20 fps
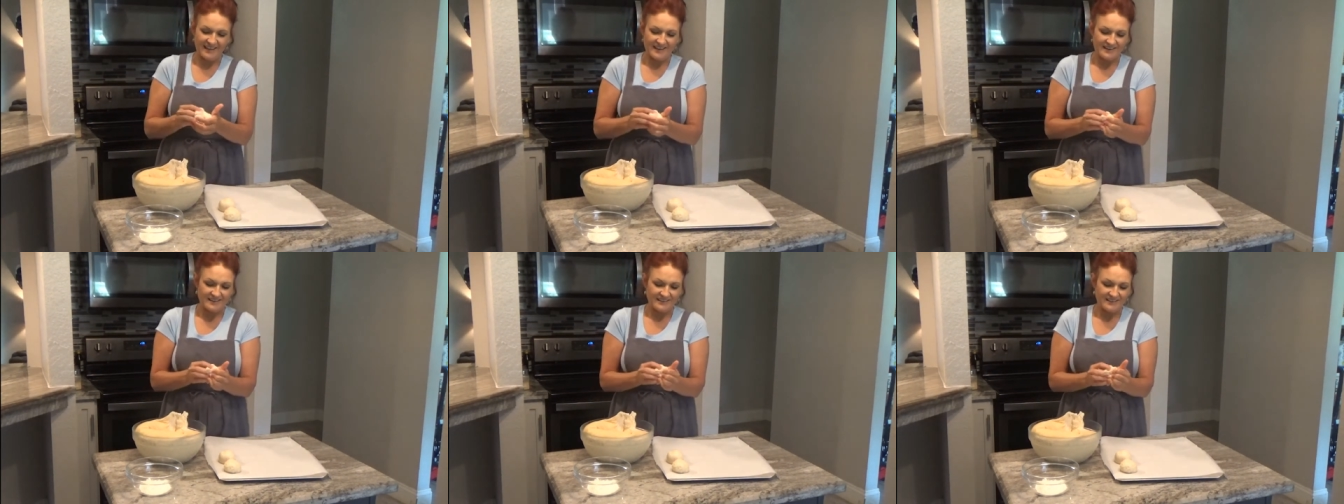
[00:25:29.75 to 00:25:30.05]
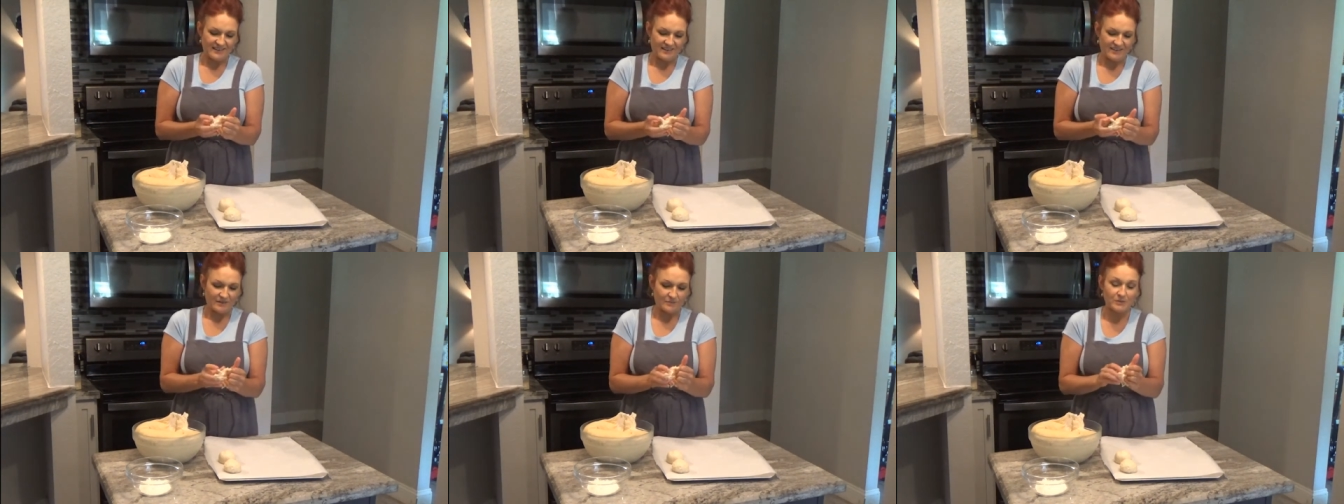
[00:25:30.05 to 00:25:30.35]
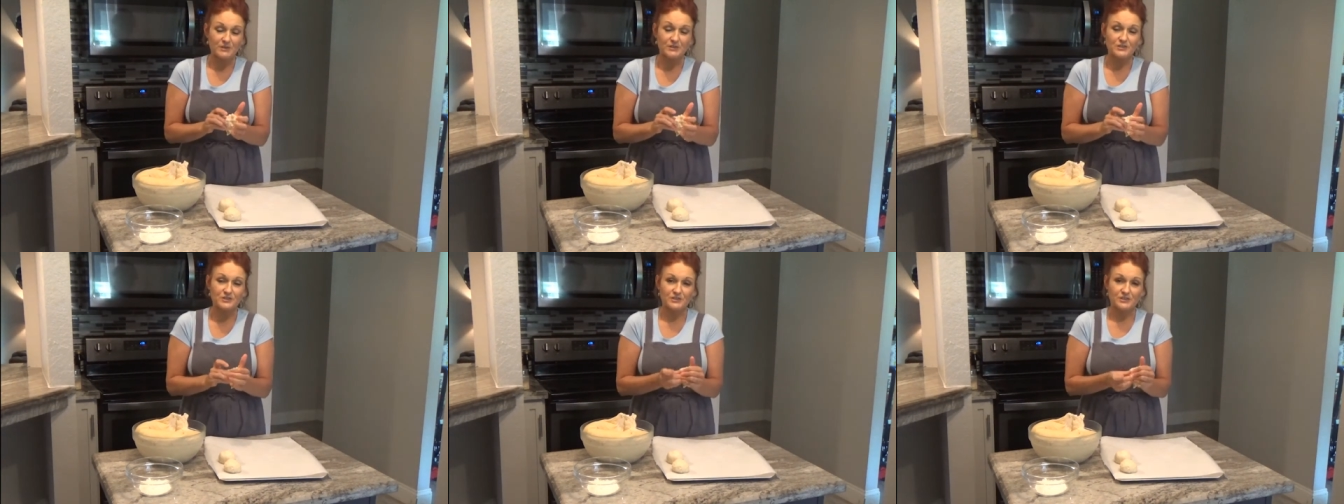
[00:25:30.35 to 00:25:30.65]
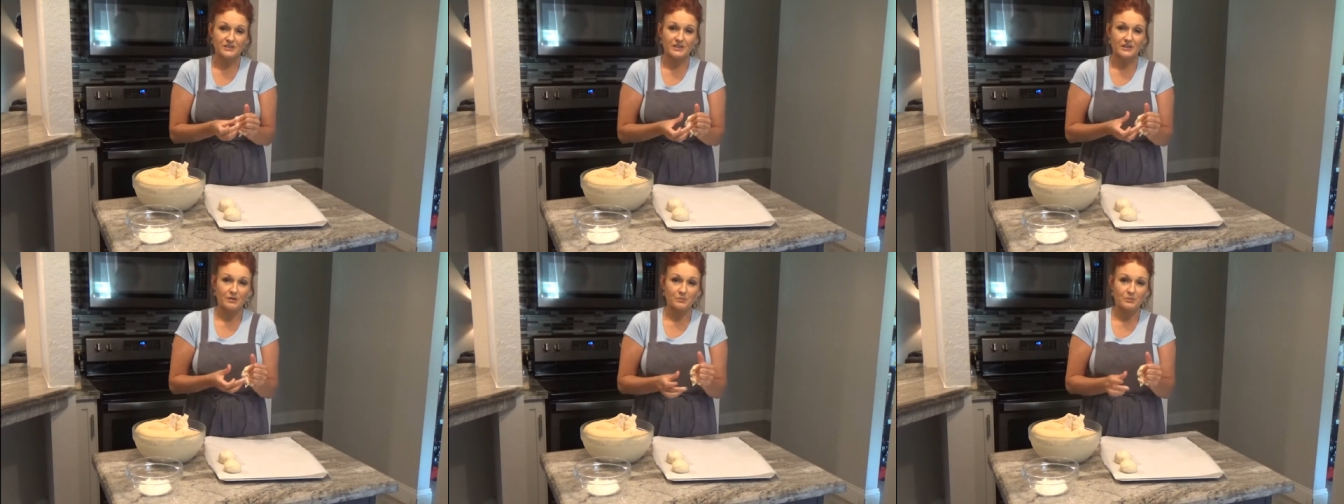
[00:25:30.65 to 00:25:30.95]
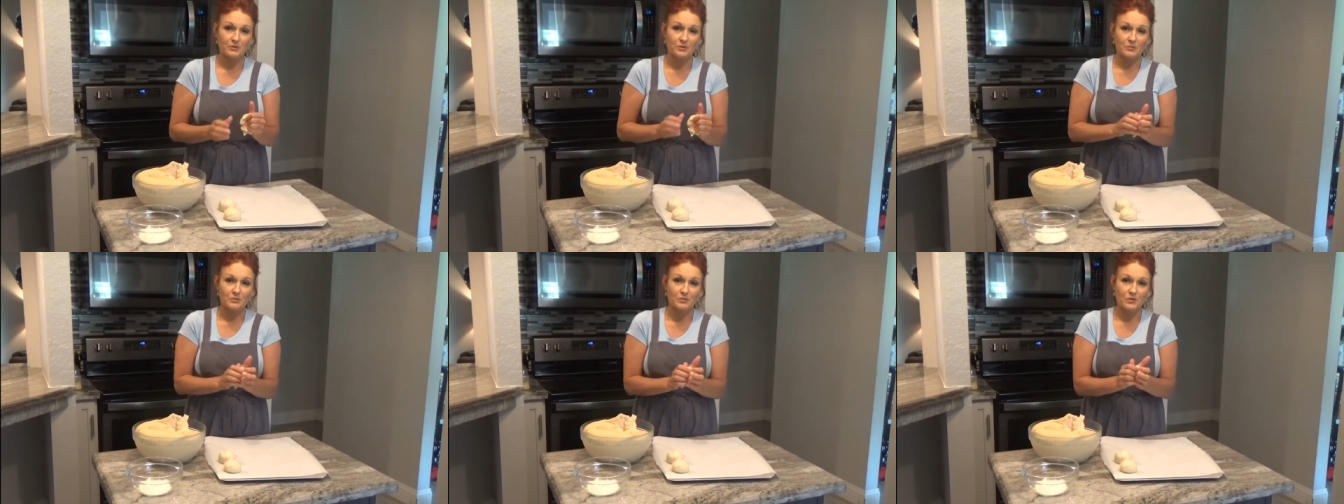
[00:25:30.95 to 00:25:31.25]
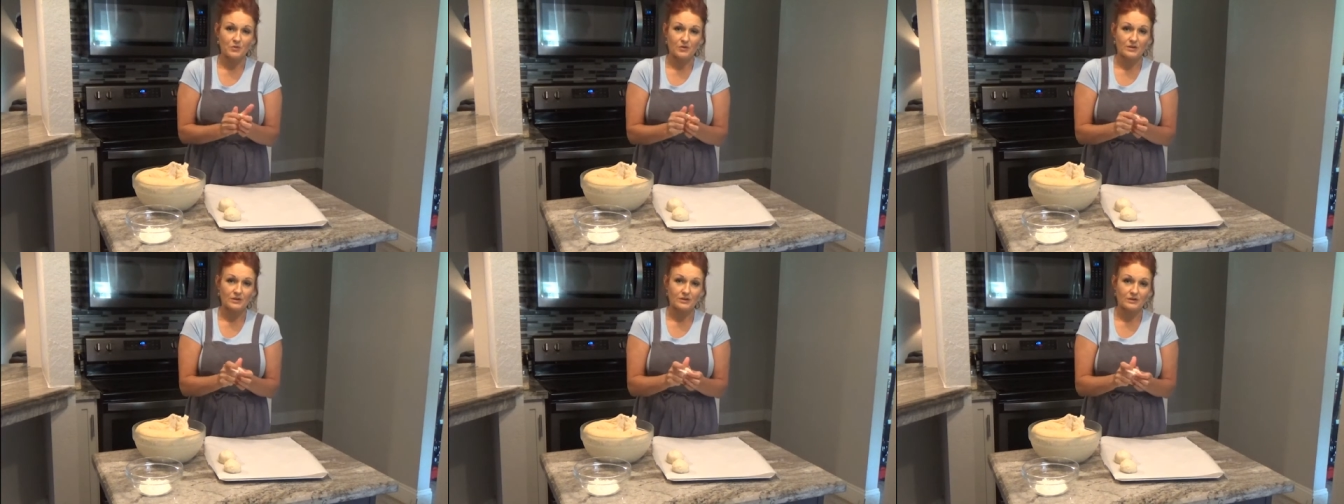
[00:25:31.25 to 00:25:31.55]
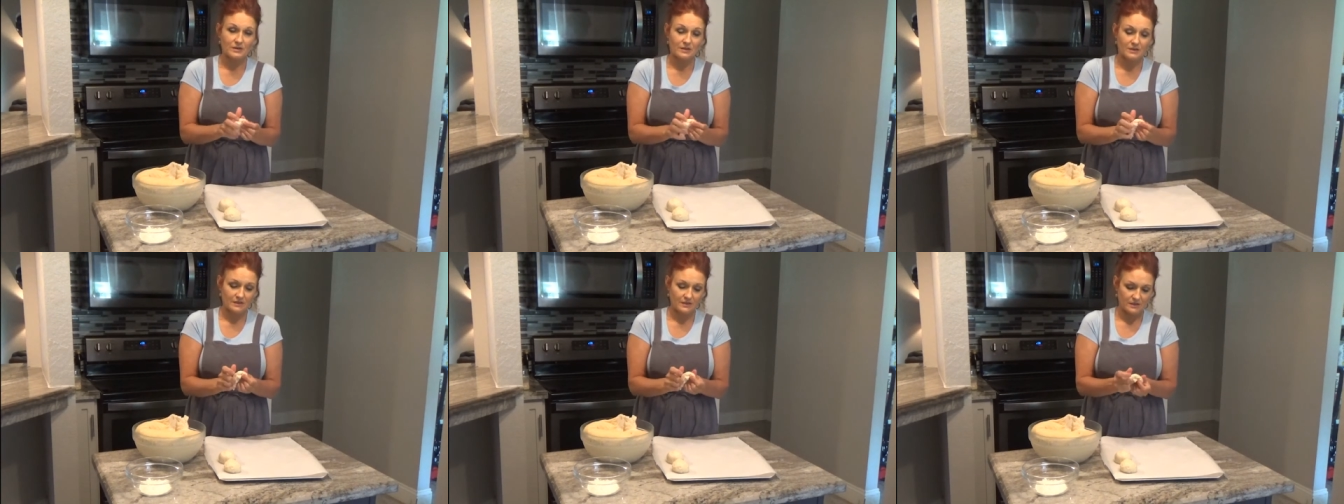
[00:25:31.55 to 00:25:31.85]
Now I'm going to do a couple more,
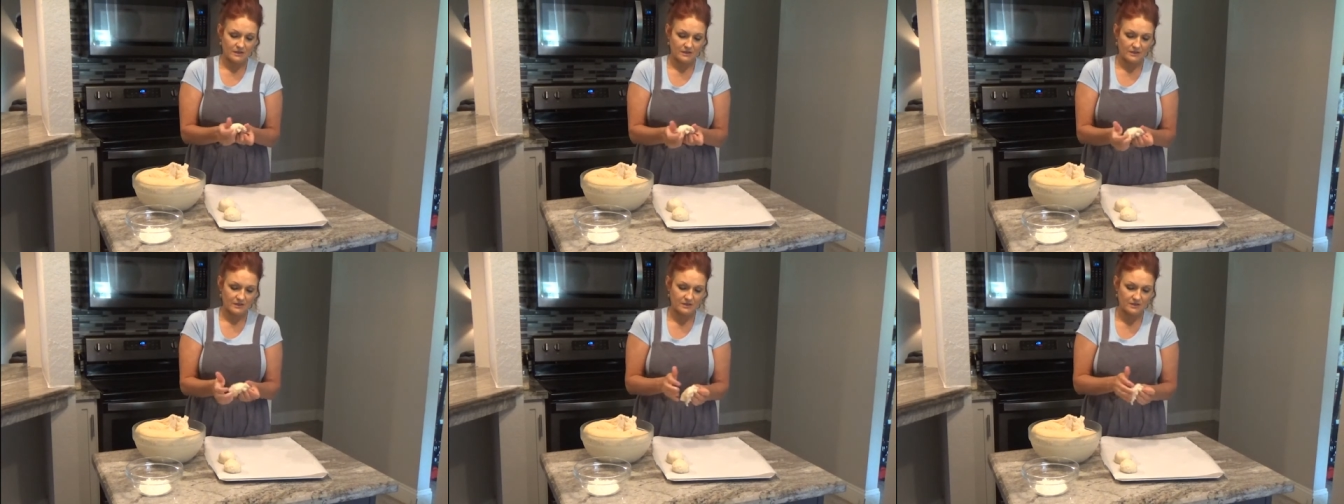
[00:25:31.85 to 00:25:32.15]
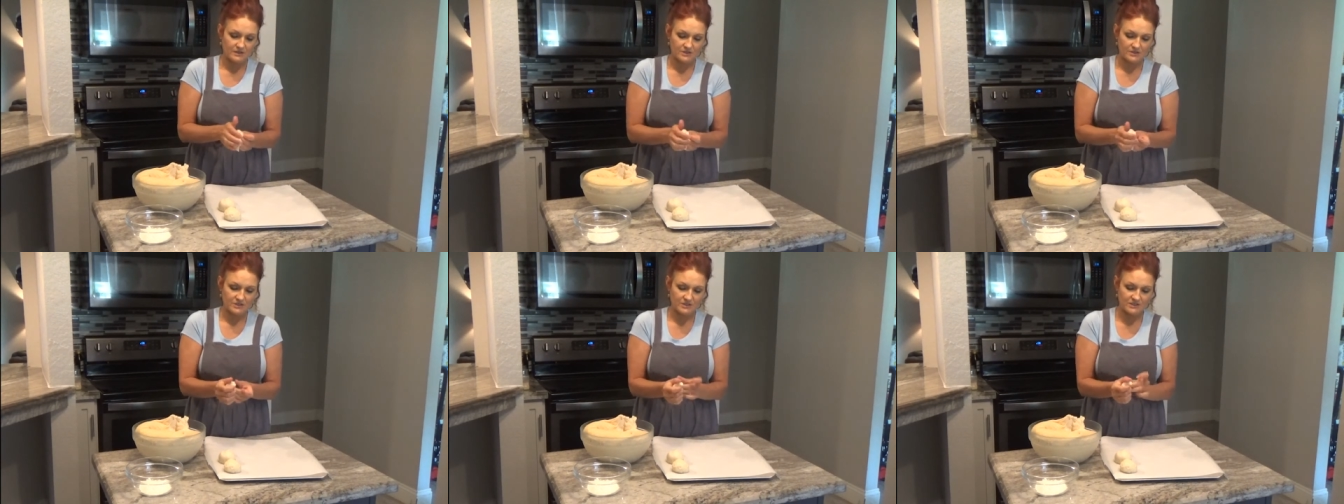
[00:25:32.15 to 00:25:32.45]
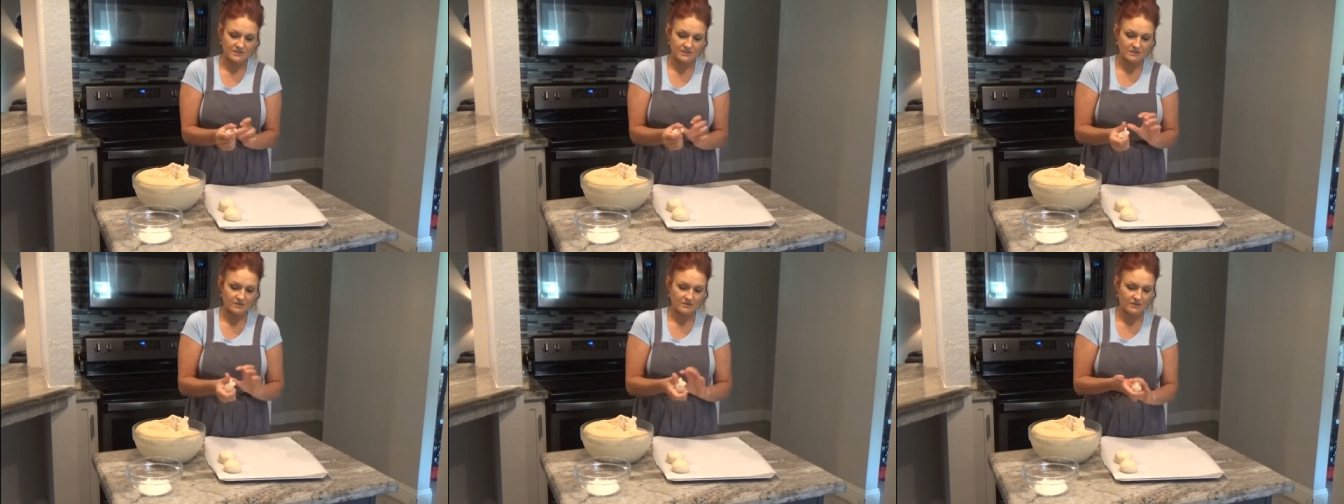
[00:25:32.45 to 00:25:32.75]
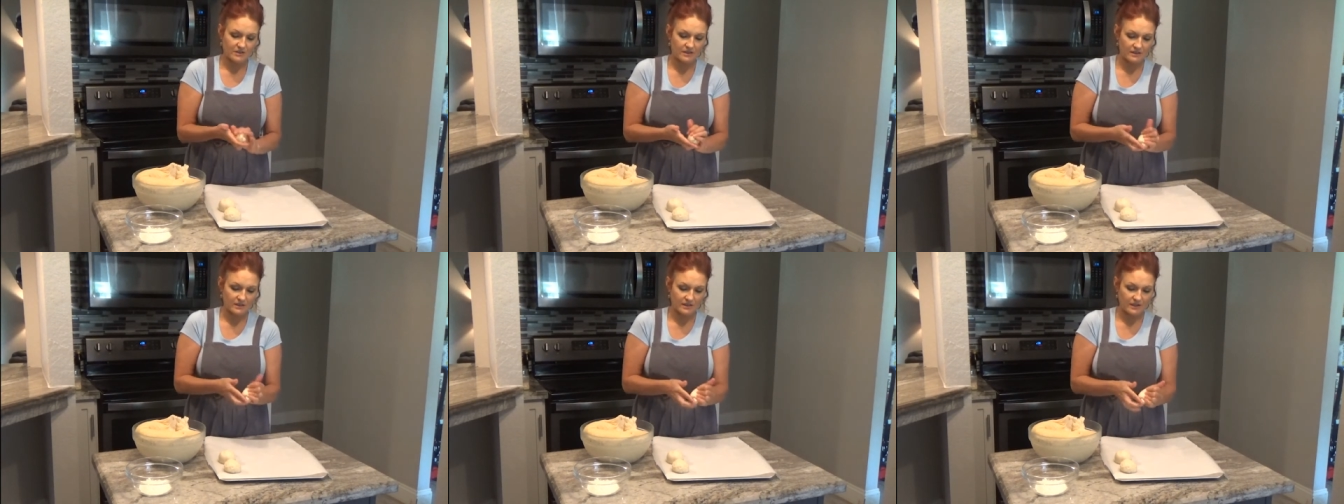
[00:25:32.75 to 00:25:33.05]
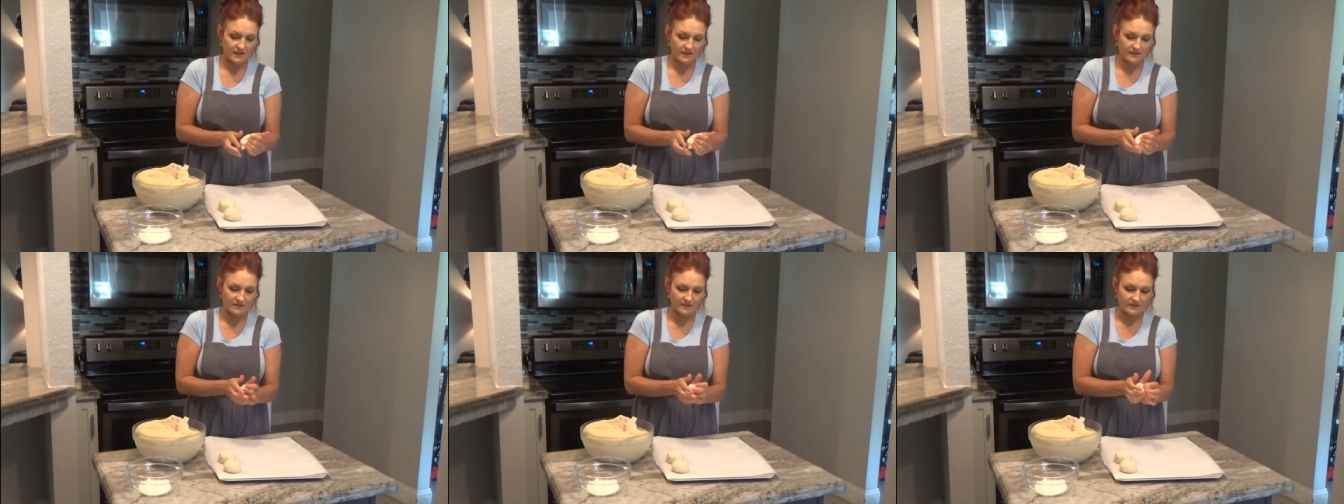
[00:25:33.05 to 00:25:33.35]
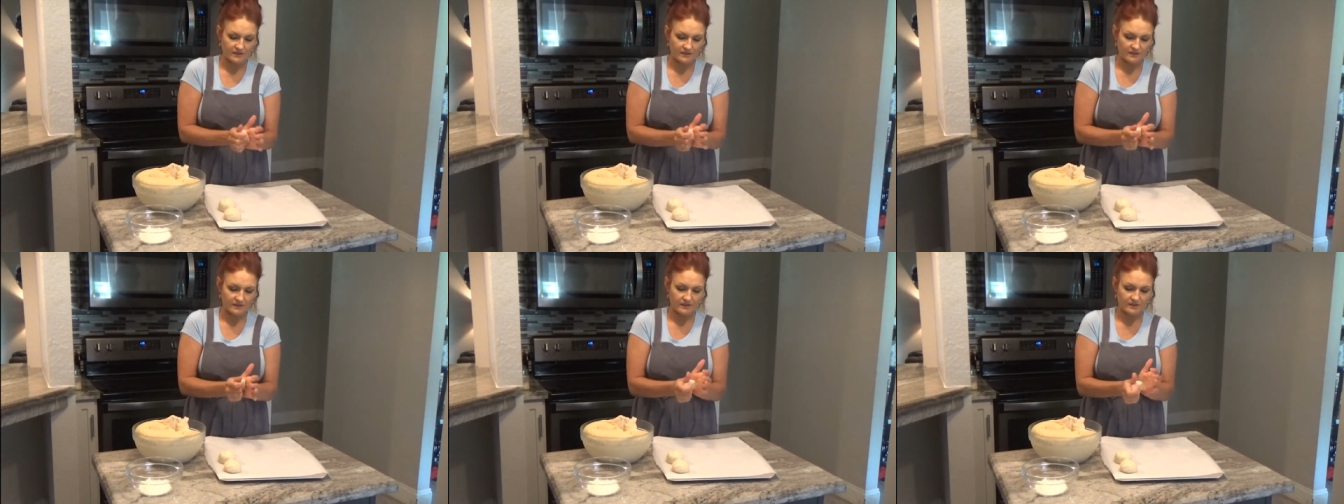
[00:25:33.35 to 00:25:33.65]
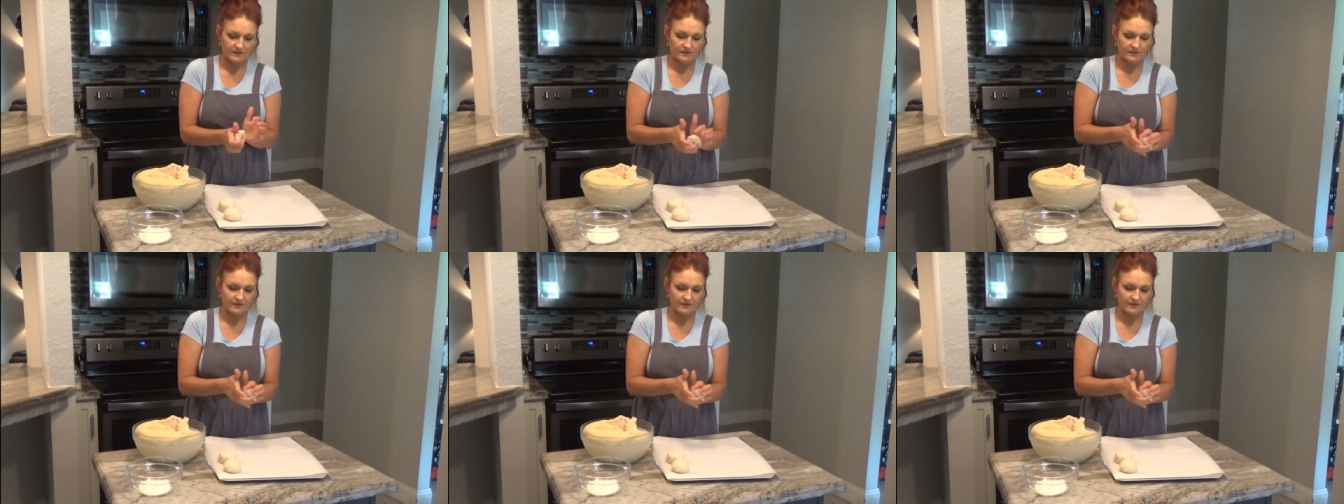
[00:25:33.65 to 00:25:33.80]
just so you get the idea.